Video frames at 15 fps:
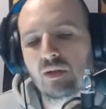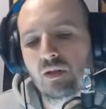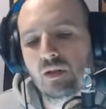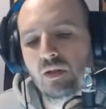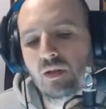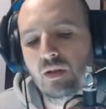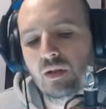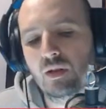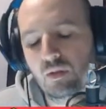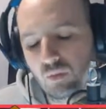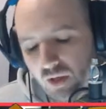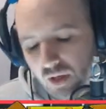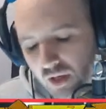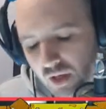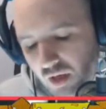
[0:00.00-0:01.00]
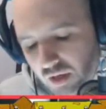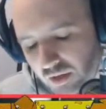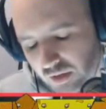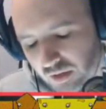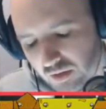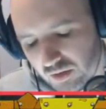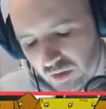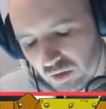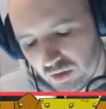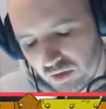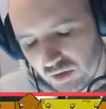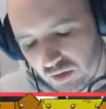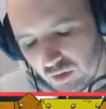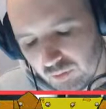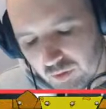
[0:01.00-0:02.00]
Yeah, well, yeah, he's
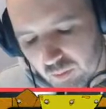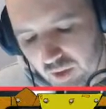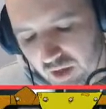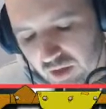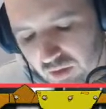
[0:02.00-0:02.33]
sculpted back in